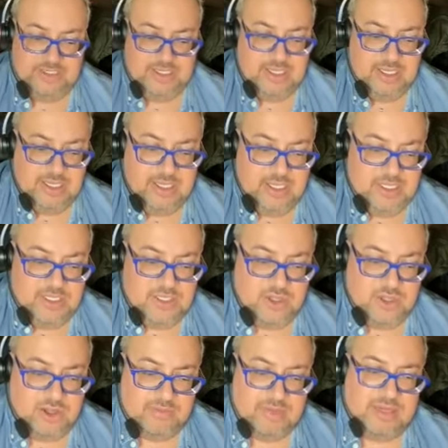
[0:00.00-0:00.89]
of like
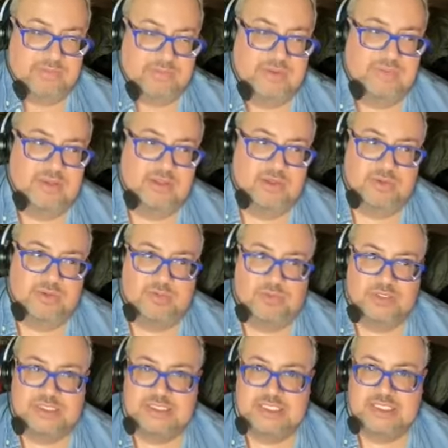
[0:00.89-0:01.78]
y'all might be a little bit
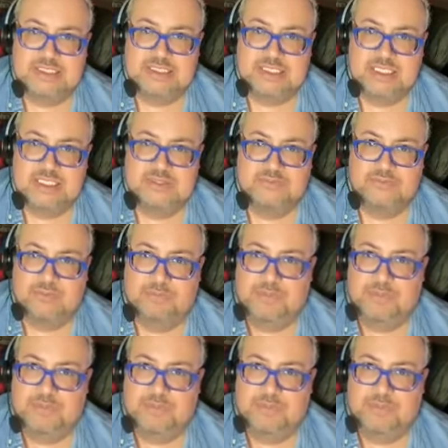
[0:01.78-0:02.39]
more sensitive